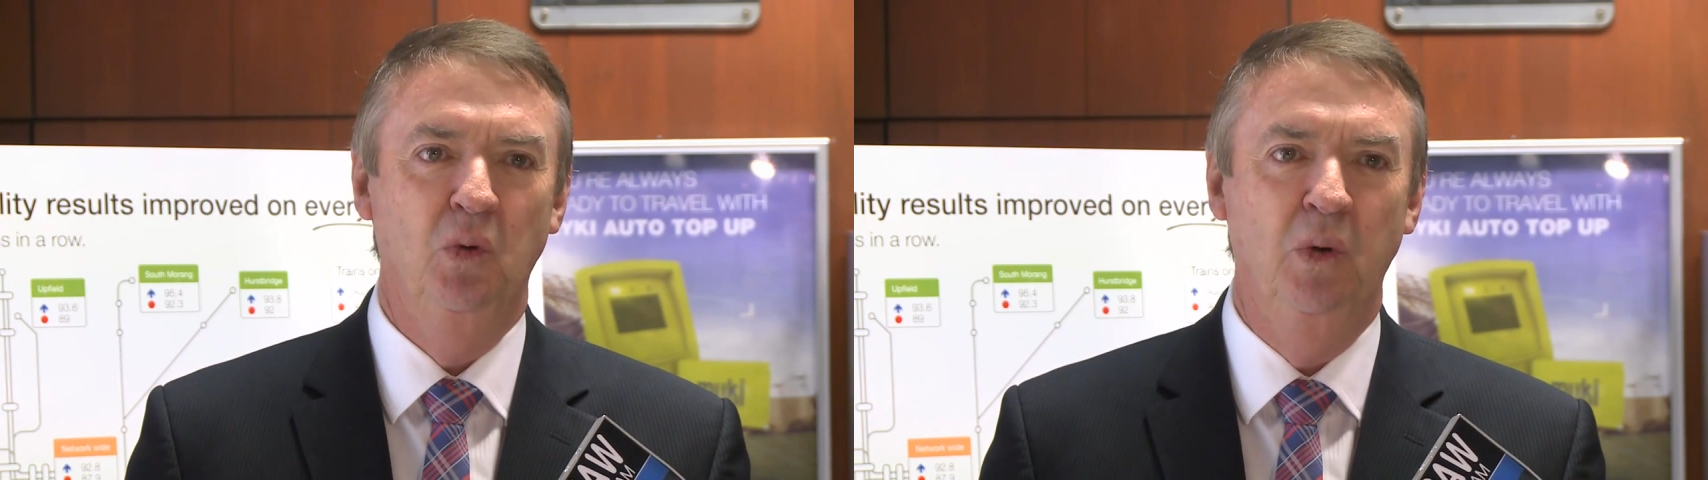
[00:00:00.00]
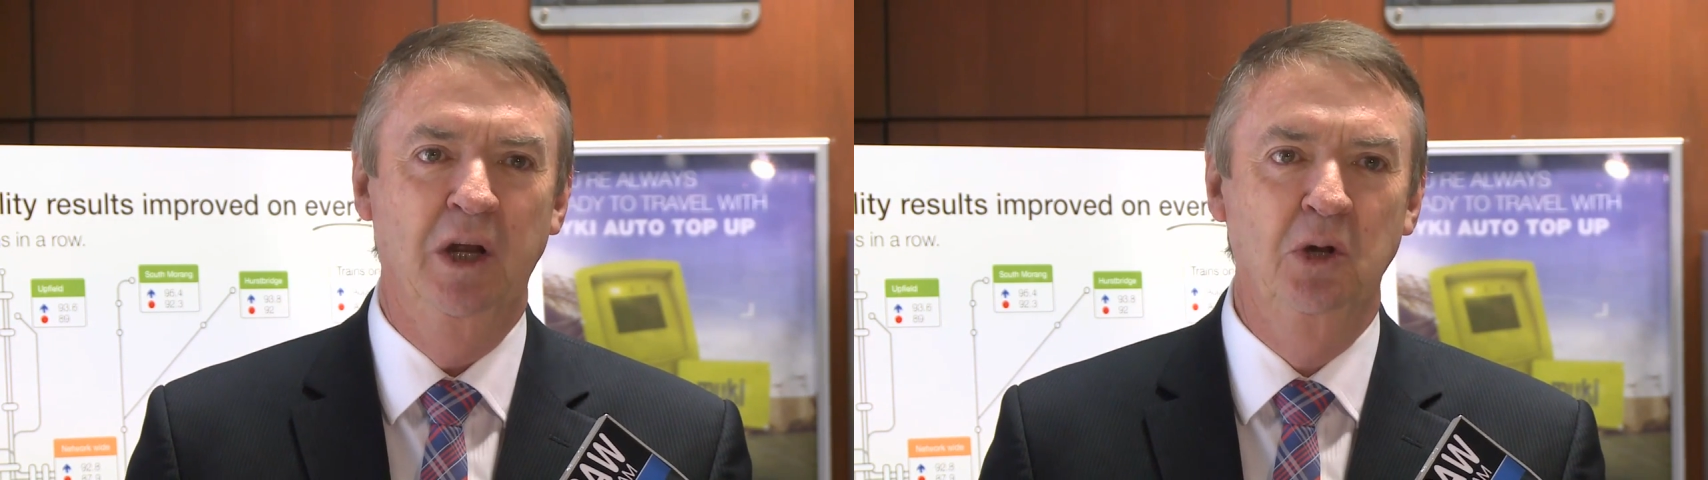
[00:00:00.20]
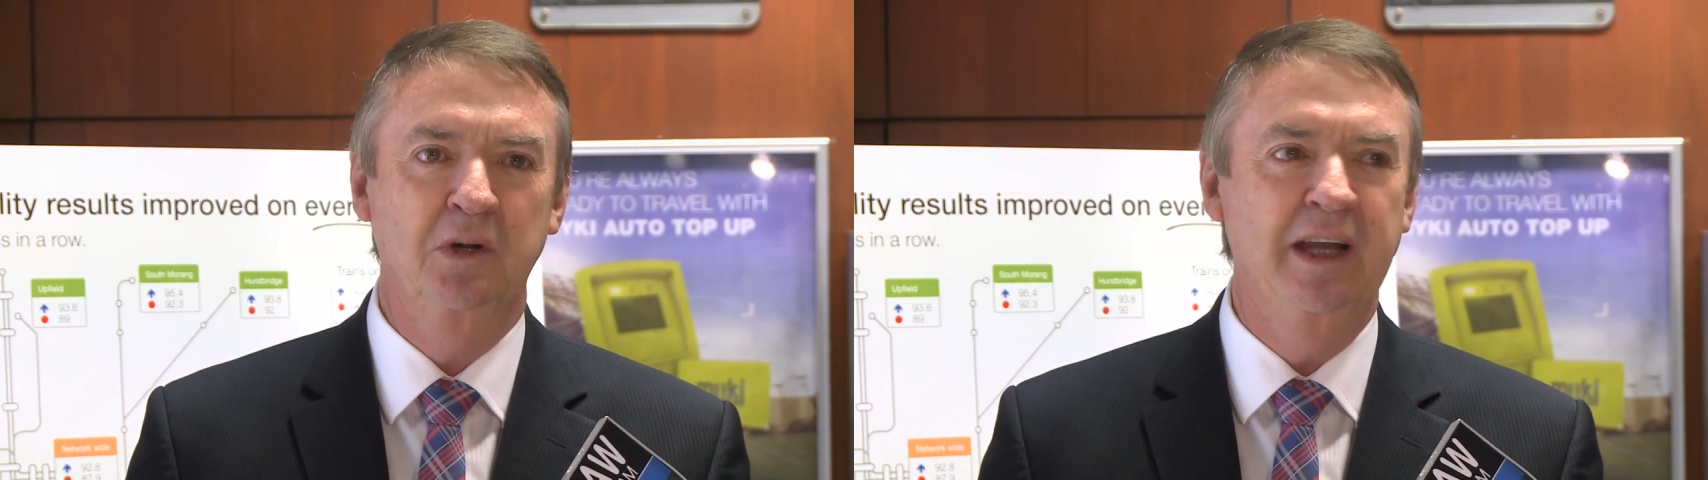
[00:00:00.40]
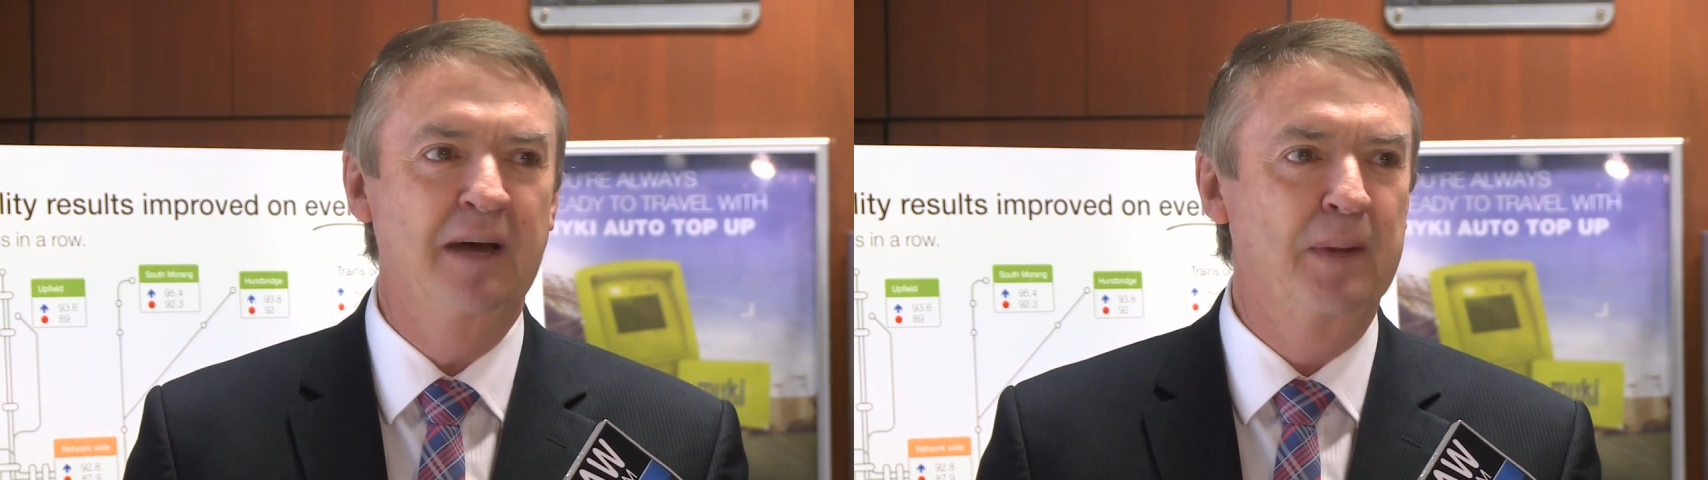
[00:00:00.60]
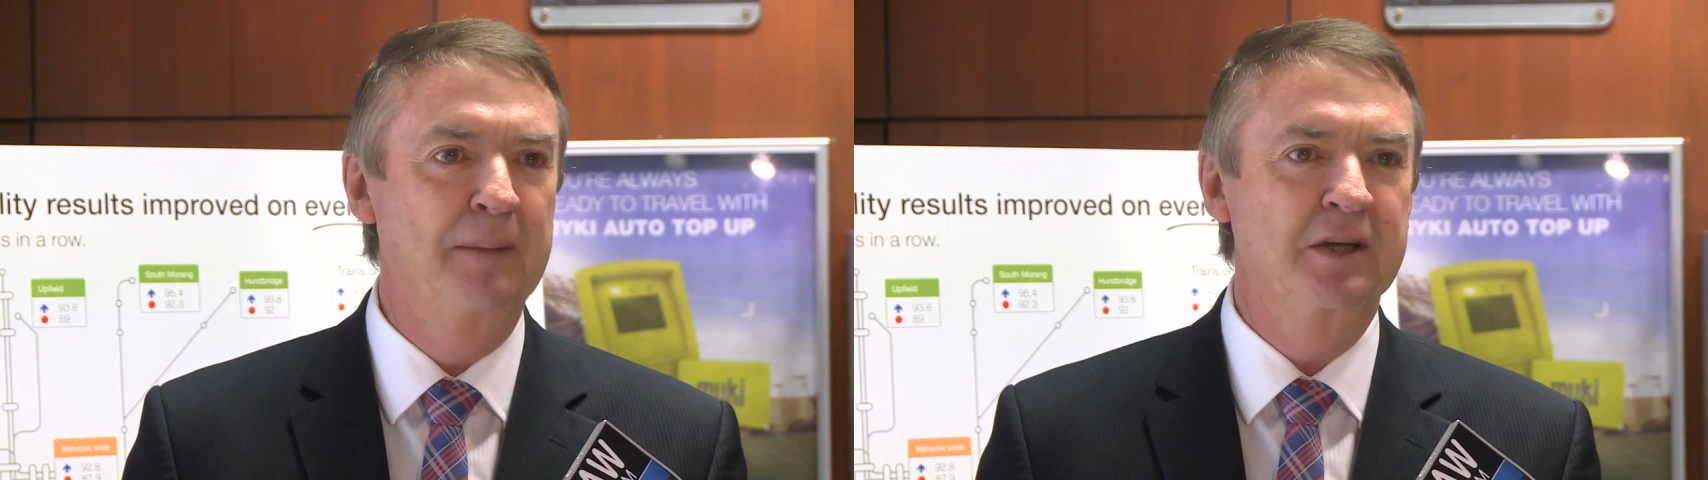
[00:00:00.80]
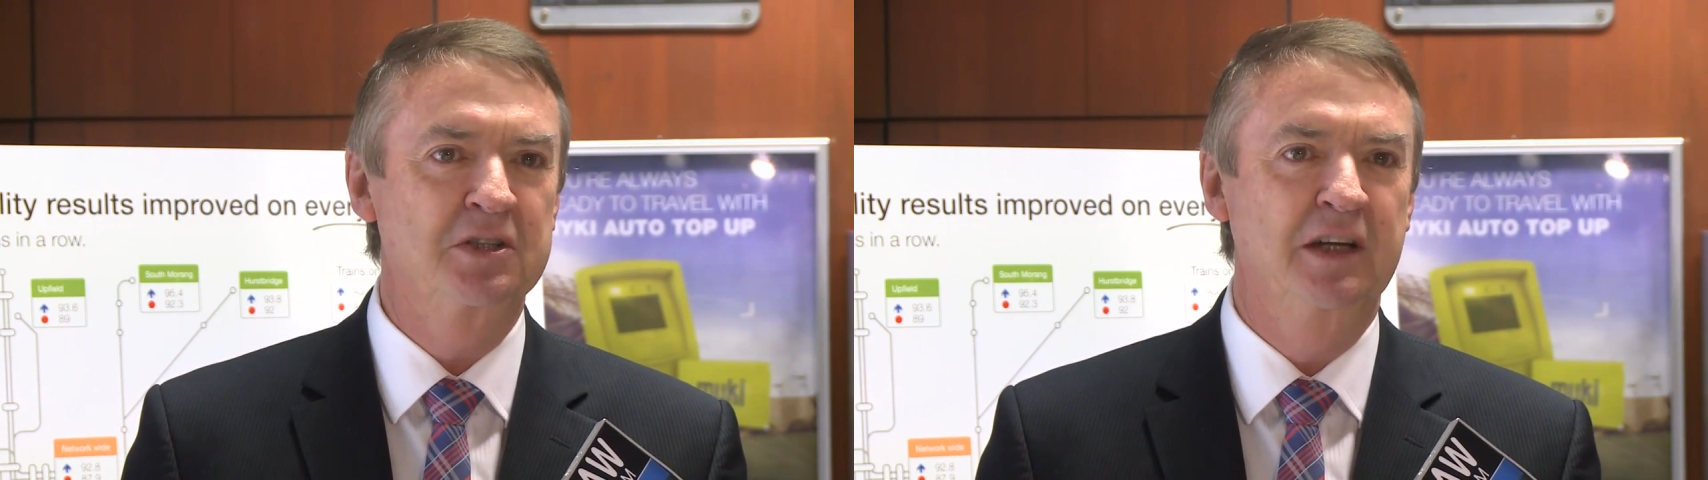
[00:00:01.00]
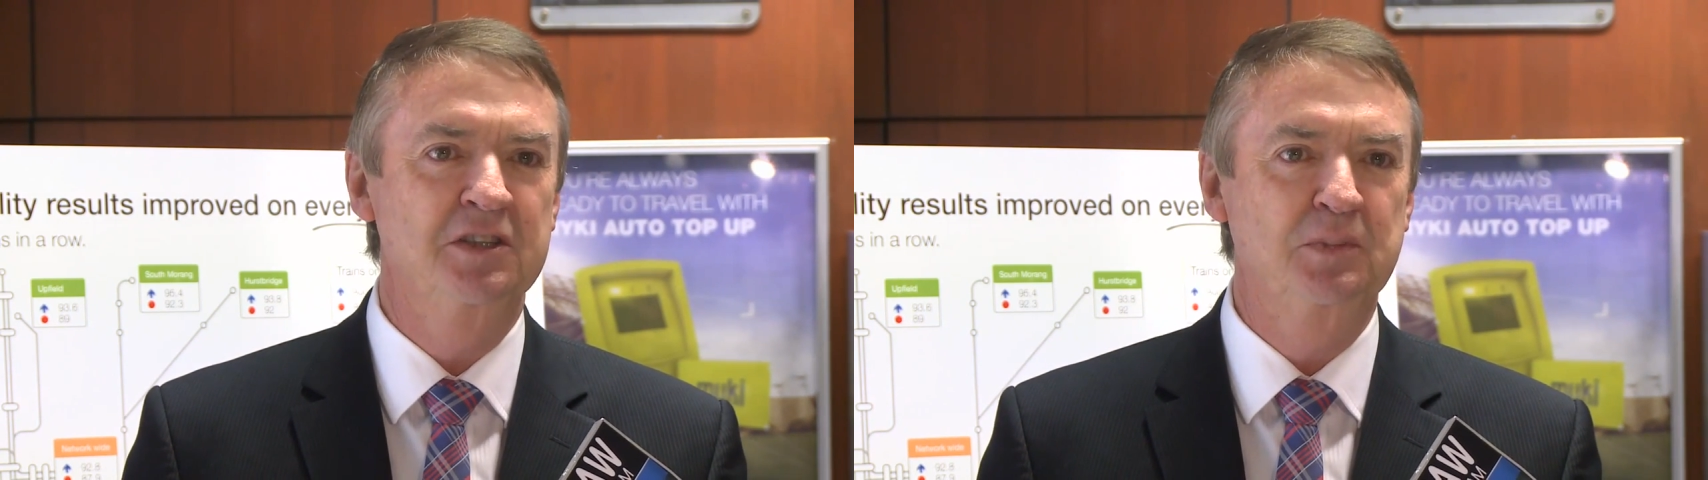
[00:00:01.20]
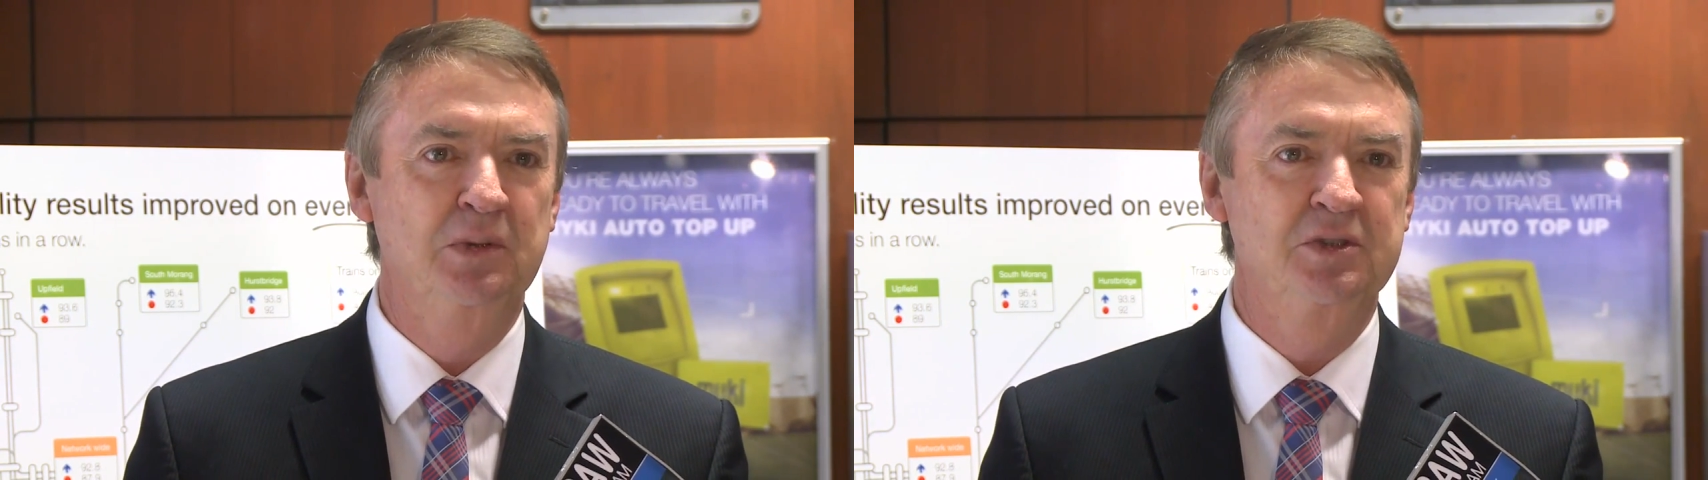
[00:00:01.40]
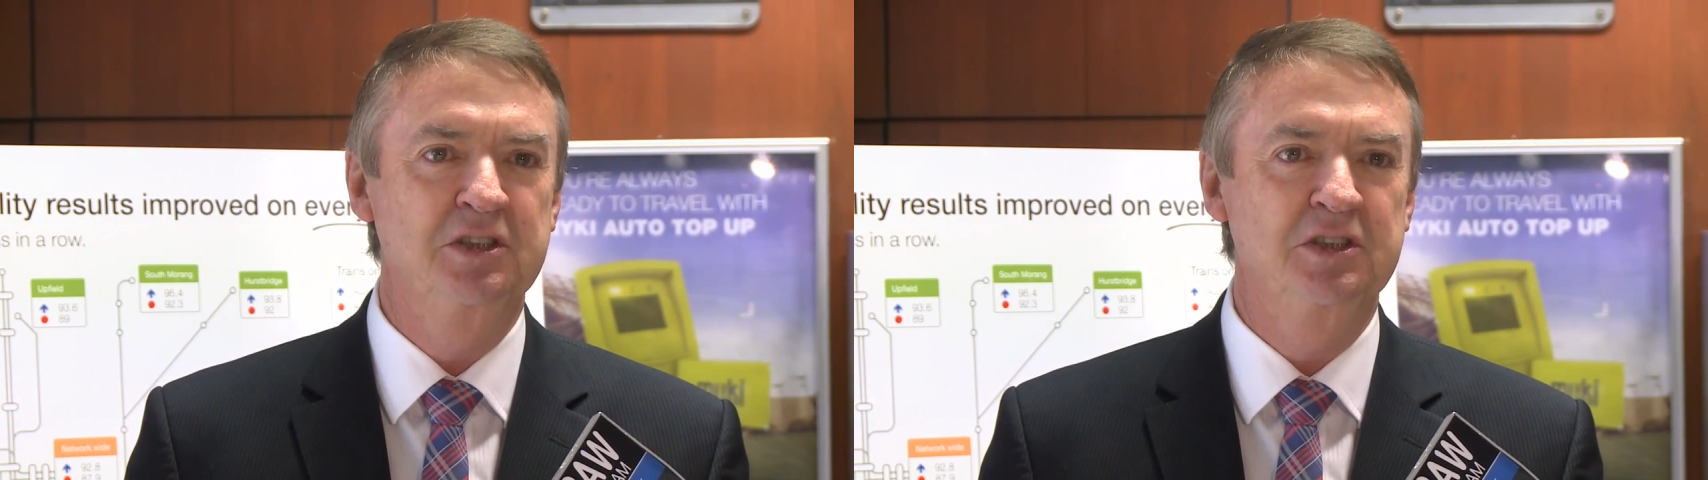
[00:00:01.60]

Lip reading: We look at our public transport